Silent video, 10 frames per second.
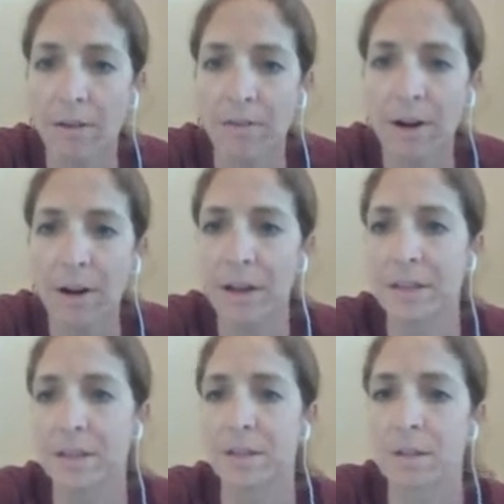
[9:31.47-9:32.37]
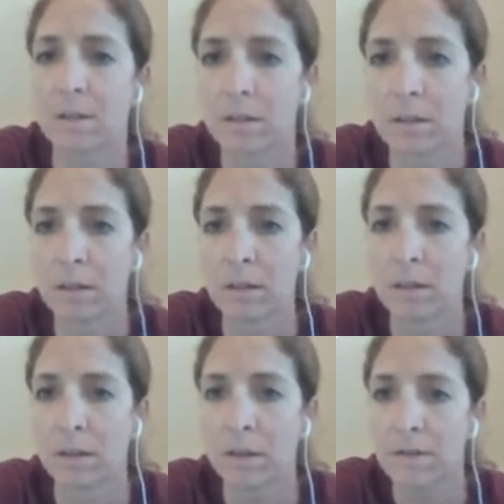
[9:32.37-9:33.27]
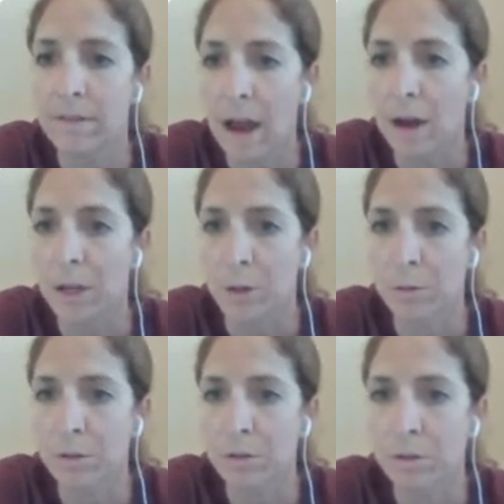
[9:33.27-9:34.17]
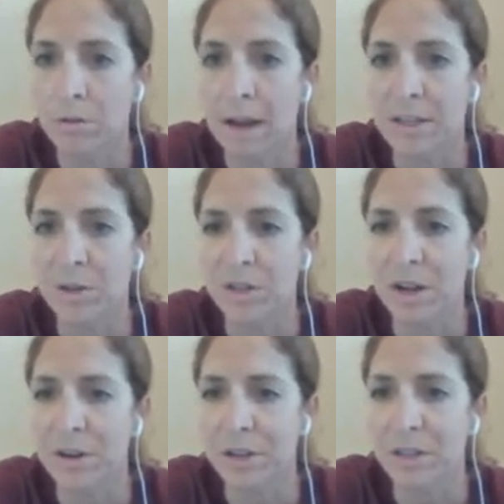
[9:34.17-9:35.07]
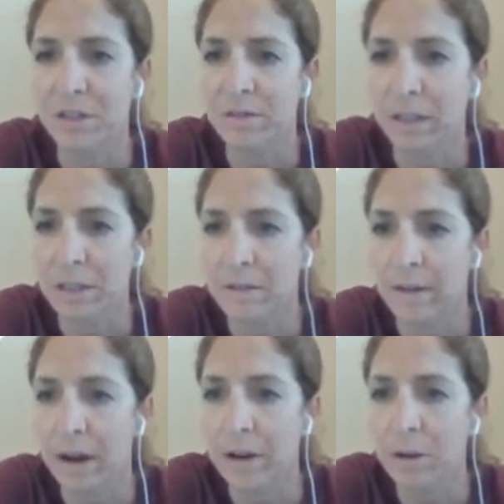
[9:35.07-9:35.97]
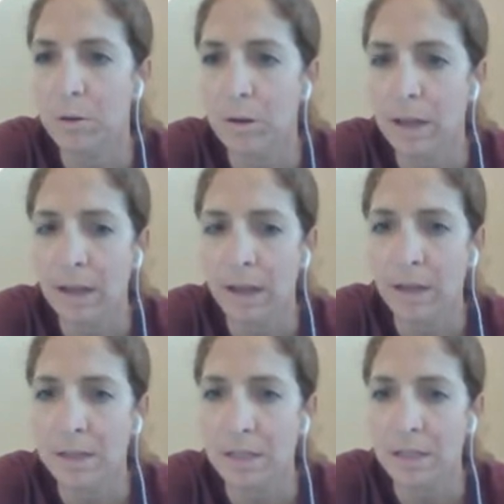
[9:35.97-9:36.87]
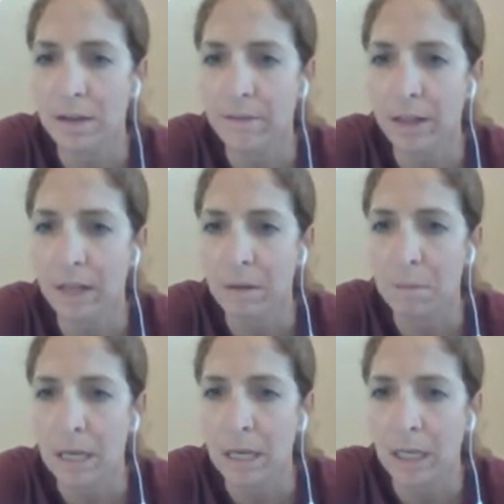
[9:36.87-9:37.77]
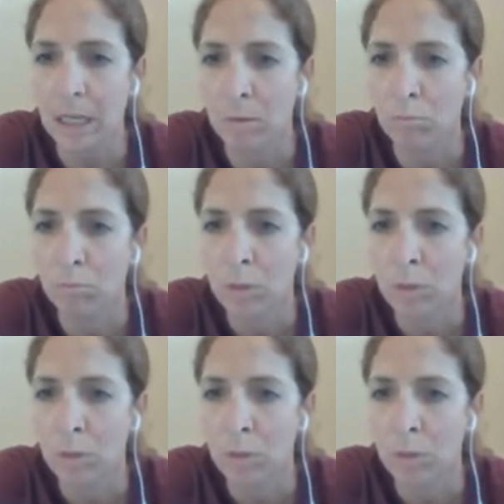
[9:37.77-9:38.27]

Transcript: various values, right? So it's not just a fixed value. And let's see, I feel like making,